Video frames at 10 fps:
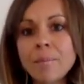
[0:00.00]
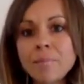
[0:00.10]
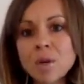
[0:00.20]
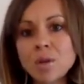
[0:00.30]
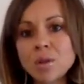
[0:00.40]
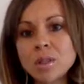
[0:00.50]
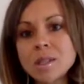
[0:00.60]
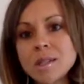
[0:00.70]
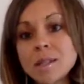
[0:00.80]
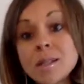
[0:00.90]
because
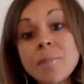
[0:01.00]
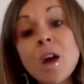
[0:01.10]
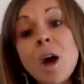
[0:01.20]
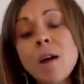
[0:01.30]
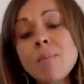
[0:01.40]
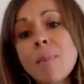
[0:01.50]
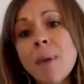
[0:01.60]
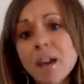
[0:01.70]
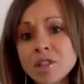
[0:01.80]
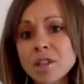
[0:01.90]
it's something I'm
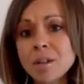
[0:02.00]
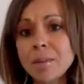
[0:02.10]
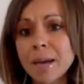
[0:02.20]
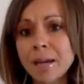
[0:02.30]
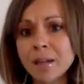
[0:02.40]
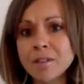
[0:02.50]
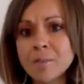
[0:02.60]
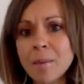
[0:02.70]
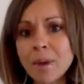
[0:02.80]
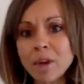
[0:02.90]
passionate about, and I've
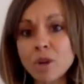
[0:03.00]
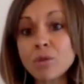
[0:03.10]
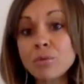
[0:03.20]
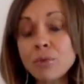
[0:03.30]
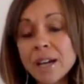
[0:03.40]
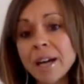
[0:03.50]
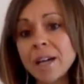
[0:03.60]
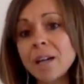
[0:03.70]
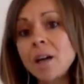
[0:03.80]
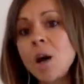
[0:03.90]
spent my career
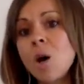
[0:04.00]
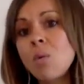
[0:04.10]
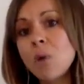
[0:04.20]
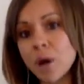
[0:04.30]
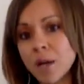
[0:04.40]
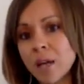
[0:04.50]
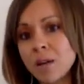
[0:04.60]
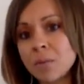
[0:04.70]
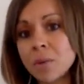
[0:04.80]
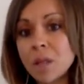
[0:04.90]

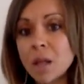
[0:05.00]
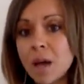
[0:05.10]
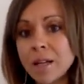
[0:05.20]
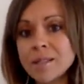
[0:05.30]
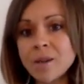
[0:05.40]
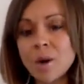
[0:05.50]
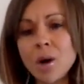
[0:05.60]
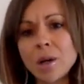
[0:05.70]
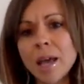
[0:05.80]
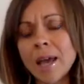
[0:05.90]
working with clients
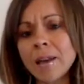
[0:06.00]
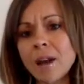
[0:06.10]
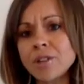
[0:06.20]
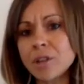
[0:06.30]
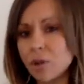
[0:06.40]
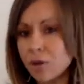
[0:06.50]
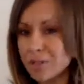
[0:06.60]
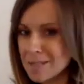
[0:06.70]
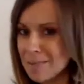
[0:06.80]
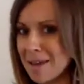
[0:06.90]
on, and I don't
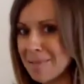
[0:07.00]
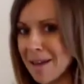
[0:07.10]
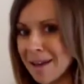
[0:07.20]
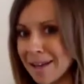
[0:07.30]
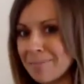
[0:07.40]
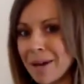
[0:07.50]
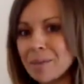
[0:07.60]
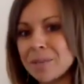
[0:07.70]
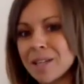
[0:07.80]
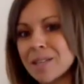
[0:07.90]
often speak about it in
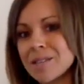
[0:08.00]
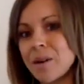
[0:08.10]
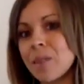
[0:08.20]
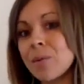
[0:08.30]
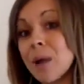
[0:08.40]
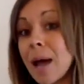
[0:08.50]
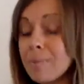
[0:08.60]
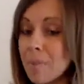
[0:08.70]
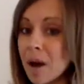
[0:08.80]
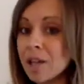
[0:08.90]
public, so I thought I
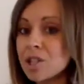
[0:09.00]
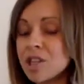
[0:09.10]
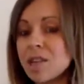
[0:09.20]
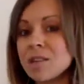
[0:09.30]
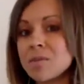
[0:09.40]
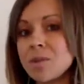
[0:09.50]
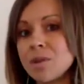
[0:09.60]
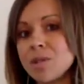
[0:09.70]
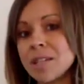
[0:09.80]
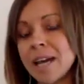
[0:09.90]
might share this with
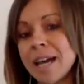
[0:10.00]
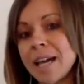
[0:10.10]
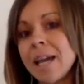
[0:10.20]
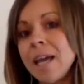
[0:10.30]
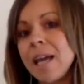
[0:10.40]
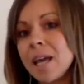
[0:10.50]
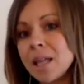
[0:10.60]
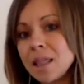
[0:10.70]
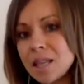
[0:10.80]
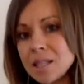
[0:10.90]
you today.
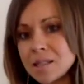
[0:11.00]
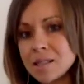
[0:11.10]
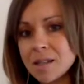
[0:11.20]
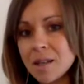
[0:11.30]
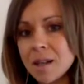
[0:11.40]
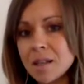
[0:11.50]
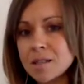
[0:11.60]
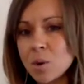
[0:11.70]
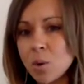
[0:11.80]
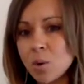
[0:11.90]
And this
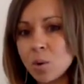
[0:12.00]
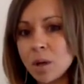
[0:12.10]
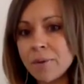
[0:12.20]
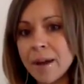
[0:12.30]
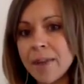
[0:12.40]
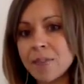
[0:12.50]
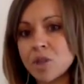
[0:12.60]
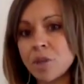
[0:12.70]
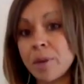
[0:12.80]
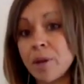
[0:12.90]
is all around the
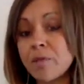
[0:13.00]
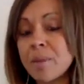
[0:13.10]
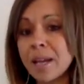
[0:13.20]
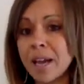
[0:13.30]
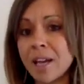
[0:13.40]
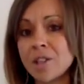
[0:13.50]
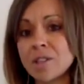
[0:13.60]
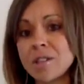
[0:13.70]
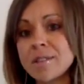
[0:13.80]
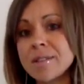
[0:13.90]
topic of
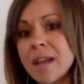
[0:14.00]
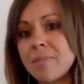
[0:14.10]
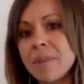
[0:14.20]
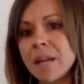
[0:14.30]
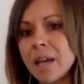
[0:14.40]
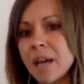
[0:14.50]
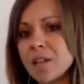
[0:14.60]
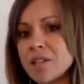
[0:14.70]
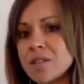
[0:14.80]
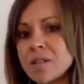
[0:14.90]
medications, and
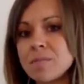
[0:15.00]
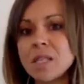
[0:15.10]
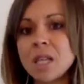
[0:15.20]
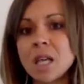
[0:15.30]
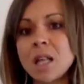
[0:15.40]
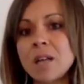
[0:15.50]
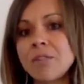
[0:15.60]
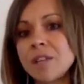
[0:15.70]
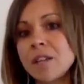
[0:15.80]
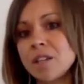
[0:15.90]
medications in particular
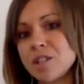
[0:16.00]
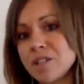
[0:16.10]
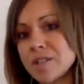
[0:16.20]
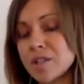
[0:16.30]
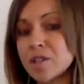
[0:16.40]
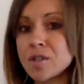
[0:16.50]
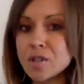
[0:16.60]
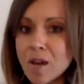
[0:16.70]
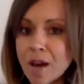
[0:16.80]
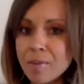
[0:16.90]
for conditions such as
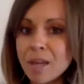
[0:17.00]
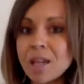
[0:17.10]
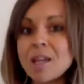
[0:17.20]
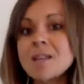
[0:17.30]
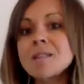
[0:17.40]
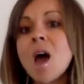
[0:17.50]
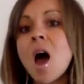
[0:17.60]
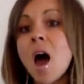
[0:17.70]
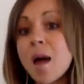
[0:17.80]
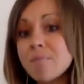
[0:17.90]
diabetes,
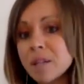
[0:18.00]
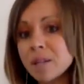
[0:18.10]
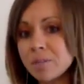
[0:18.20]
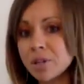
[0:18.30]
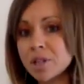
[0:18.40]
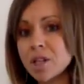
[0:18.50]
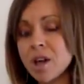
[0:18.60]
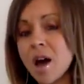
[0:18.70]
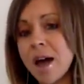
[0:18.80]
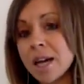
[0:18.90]
high blood pressure,
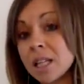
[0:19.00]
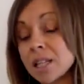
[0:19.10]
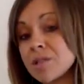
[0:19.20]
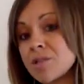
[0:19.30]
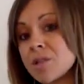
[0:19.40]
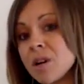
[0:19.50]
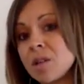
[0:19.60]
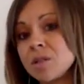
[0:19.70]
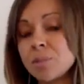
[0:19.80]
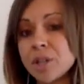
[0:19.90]
high
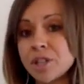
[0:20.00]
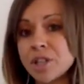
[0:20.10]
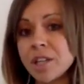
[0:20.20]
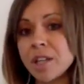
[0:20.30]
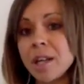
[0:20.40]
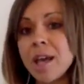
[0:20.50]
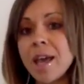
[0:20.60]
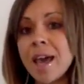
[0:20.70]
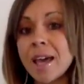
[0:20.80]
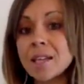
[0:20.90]
cholesterol, depression,
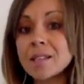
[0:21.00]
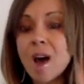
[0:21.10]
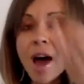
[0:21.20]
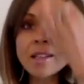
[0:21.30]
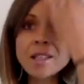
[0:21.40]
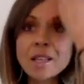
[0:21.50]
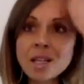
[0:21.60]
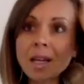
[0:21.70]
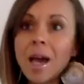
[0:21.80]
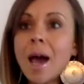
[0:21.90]

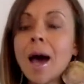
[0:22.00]
anxiety,